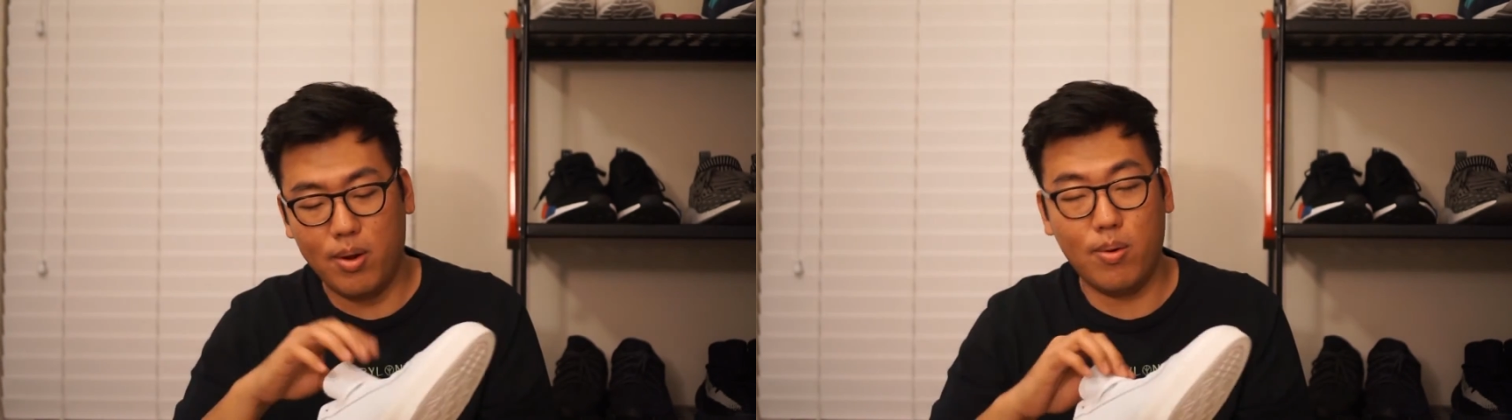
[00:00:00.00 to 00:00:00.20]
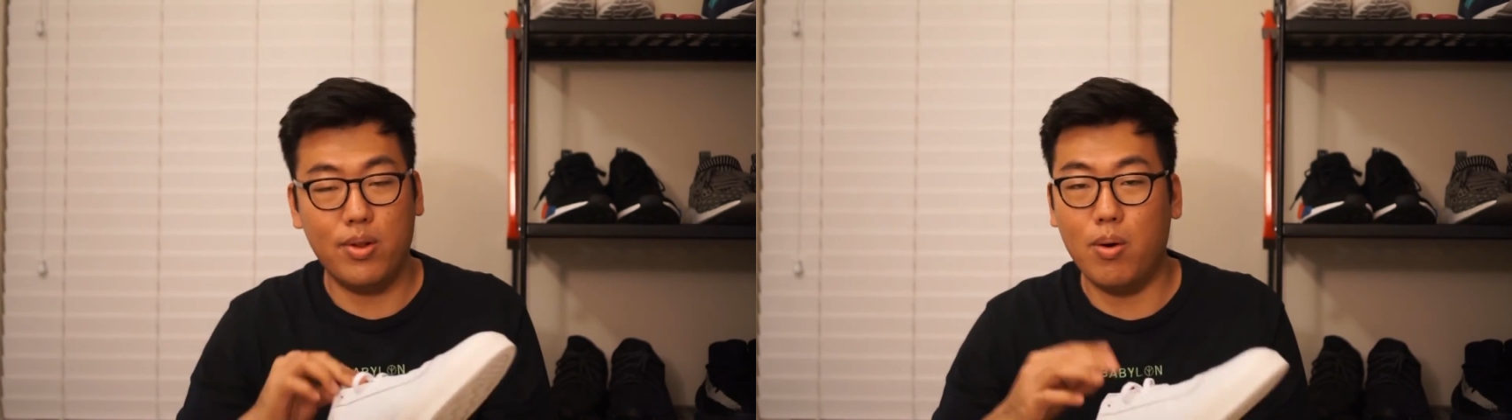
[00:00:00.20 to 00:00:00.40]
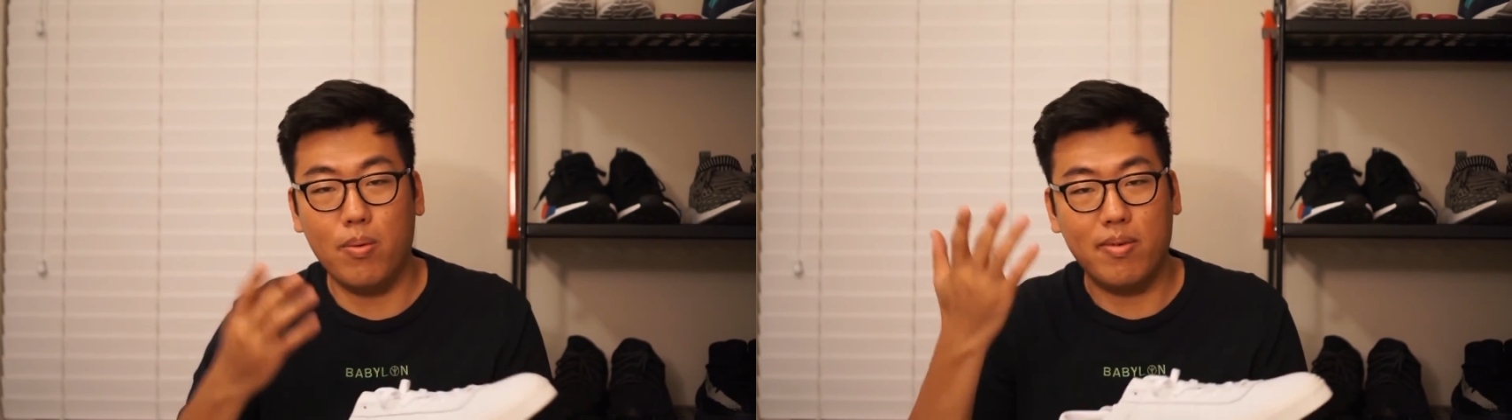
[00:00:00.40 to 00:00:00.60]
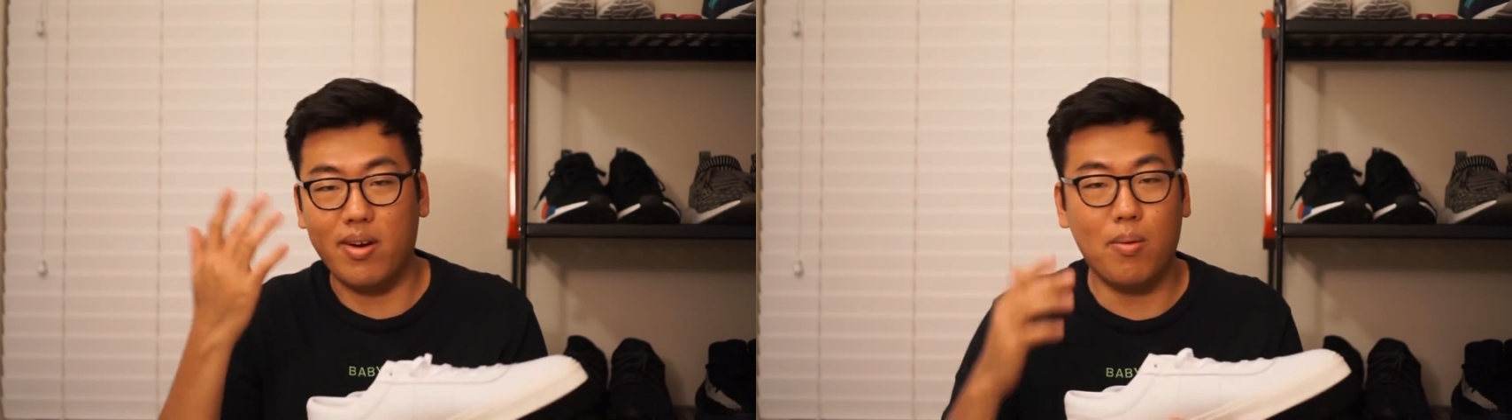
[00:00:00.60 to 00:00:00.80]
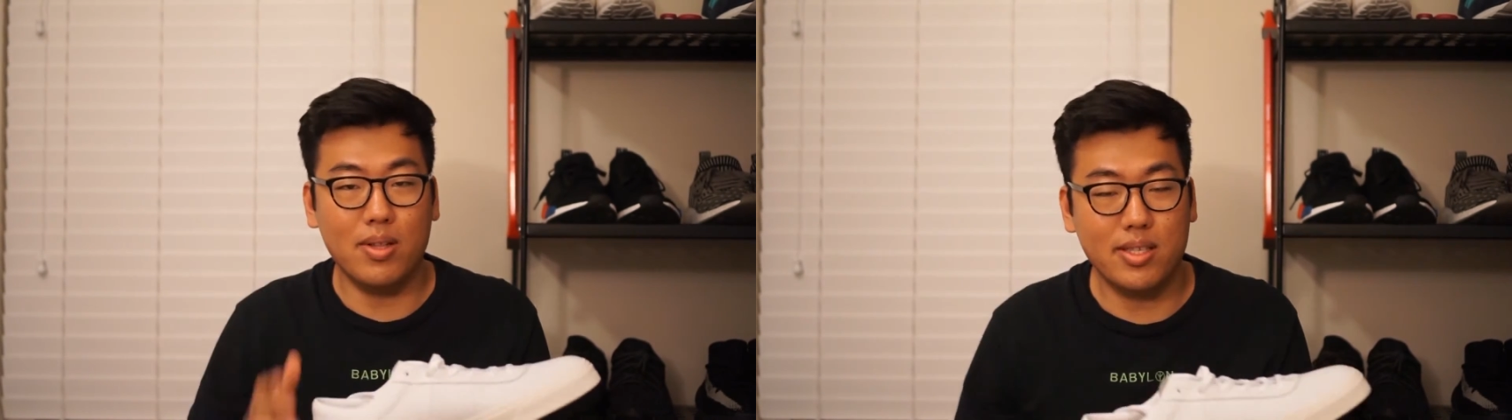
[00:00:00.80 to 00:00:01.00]
no
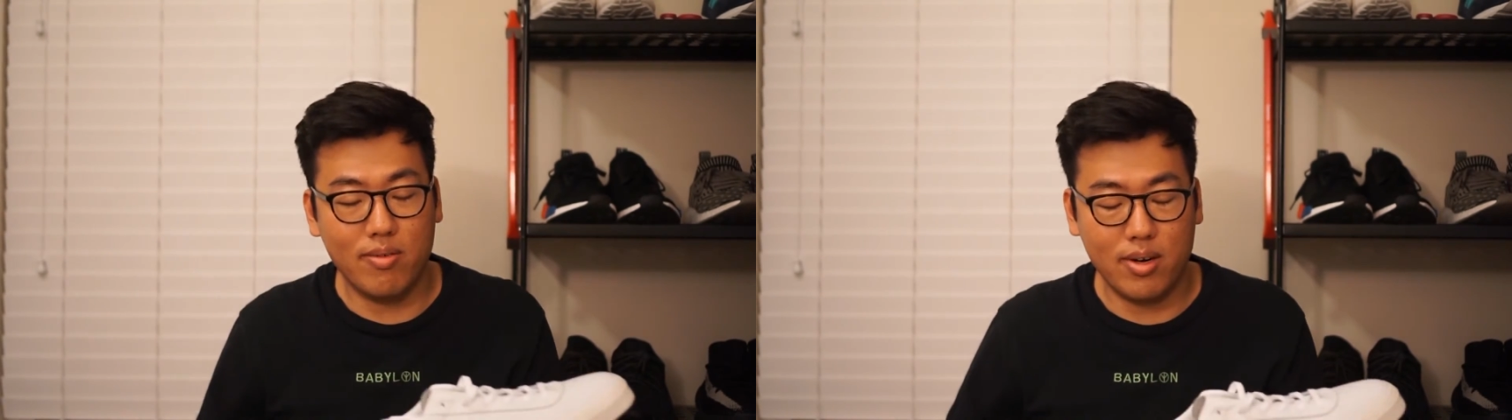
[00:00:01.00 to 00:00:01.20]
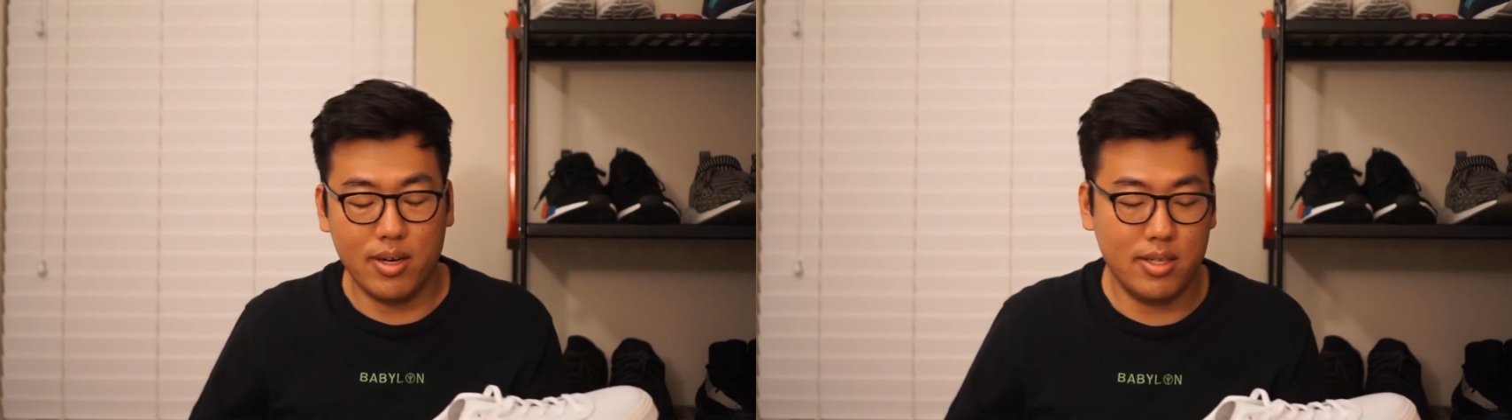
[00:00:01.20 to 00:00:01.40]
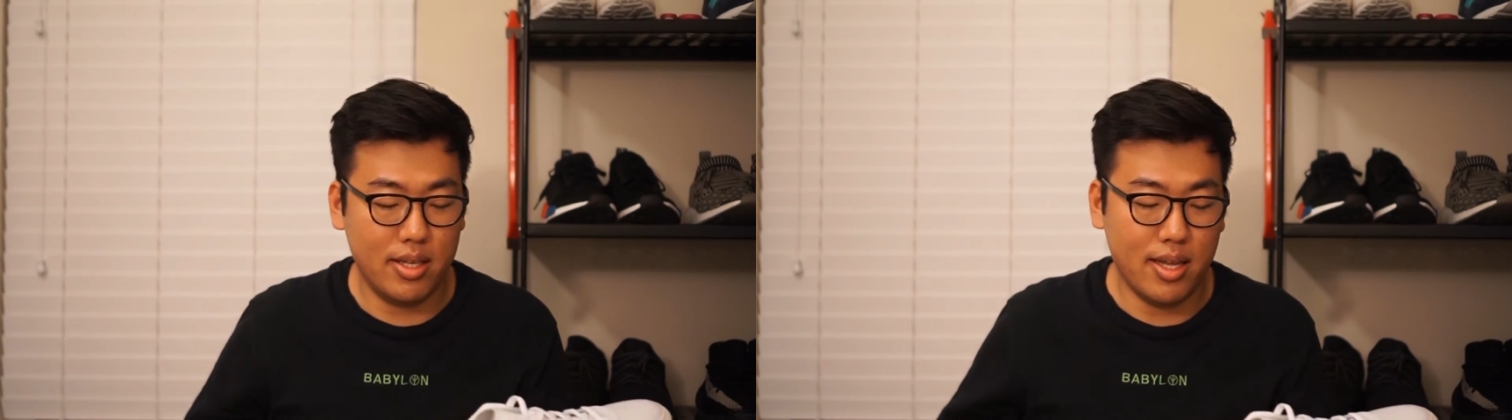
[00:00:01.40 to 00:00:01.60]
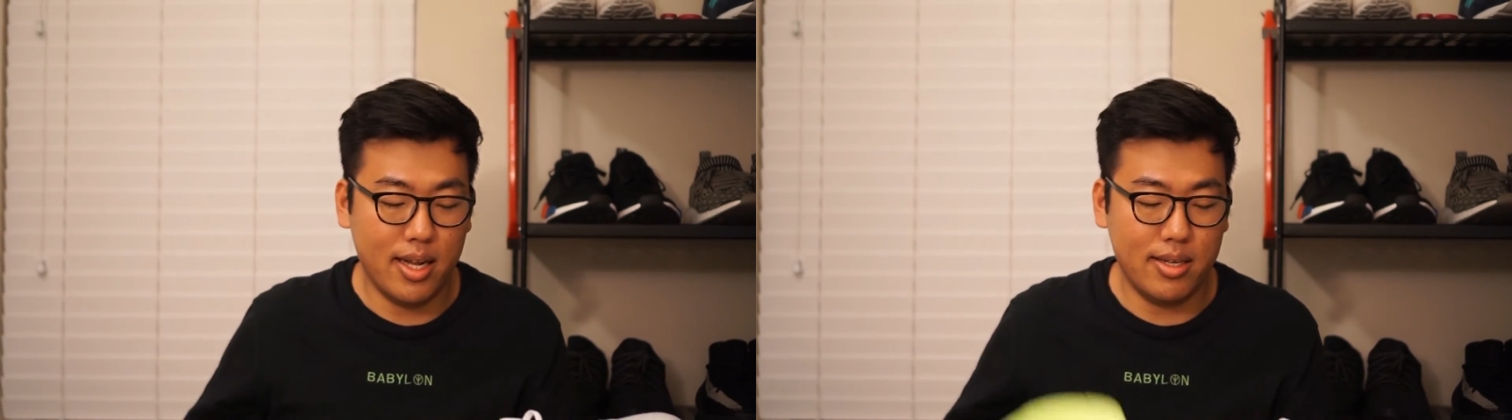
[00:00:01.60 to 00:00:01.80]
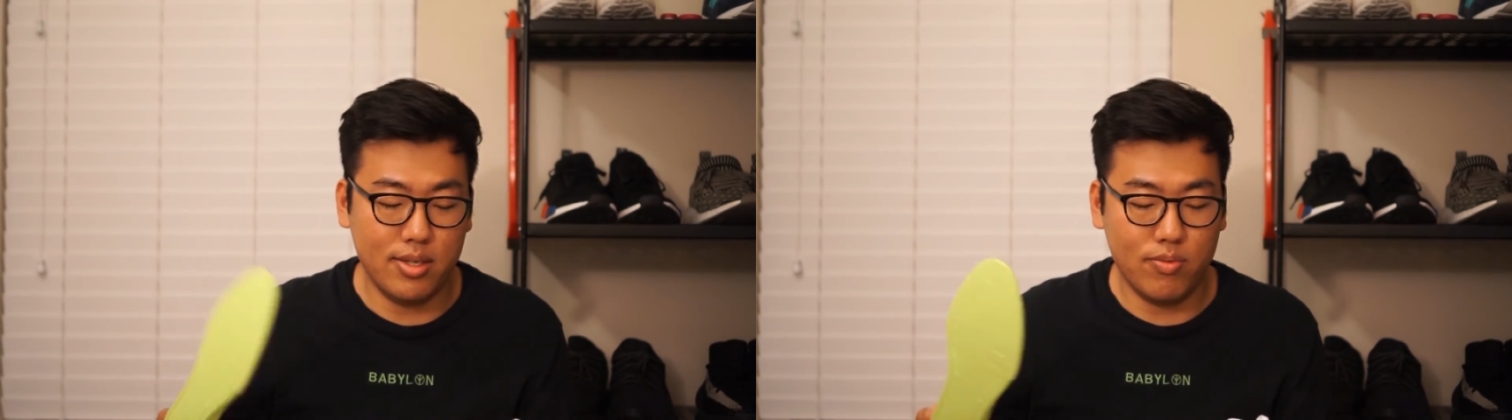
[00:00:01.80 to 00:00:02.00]
one's ever gonna see
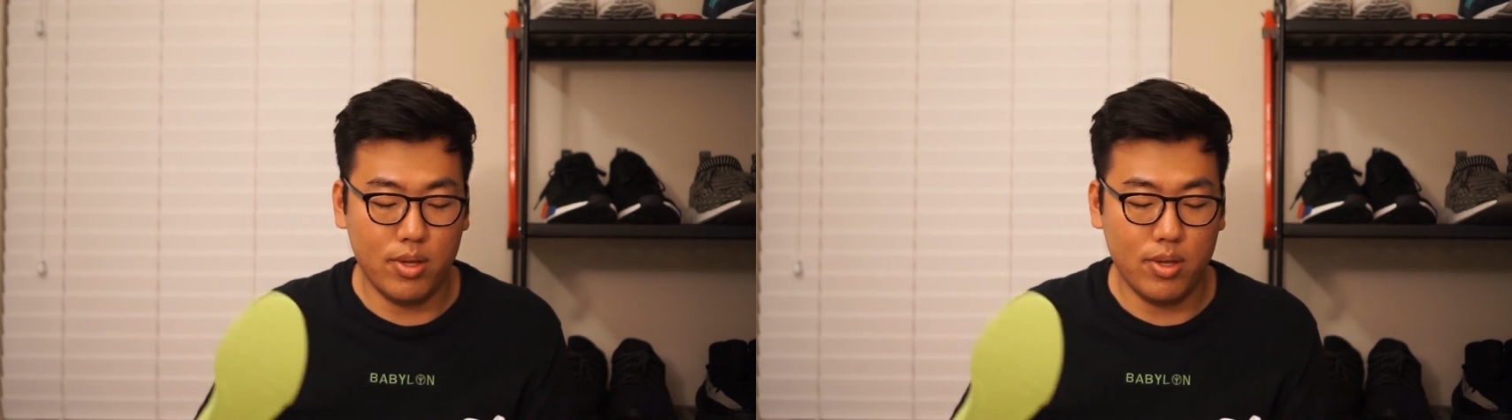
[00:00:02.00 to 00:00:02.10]
that. It doesn't